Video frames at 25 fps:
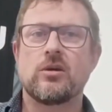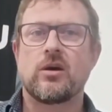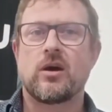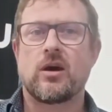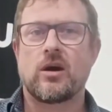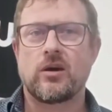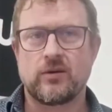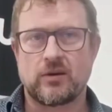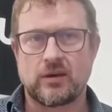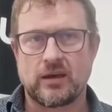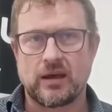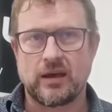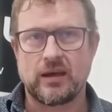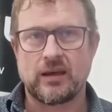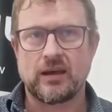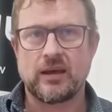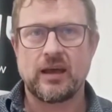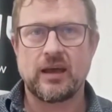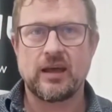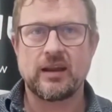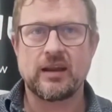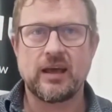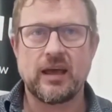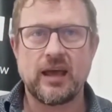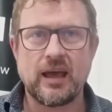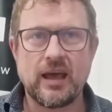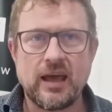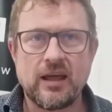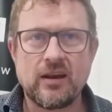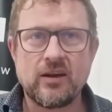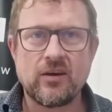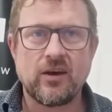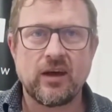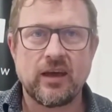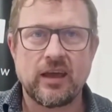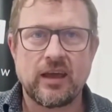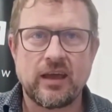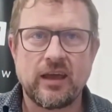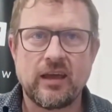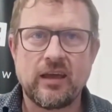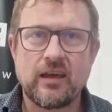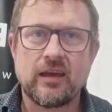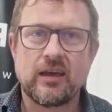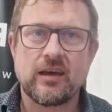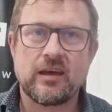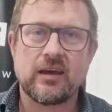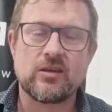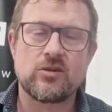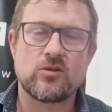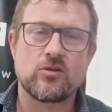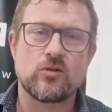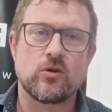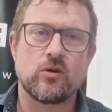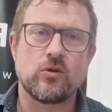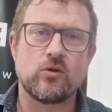Okay, an NIE is your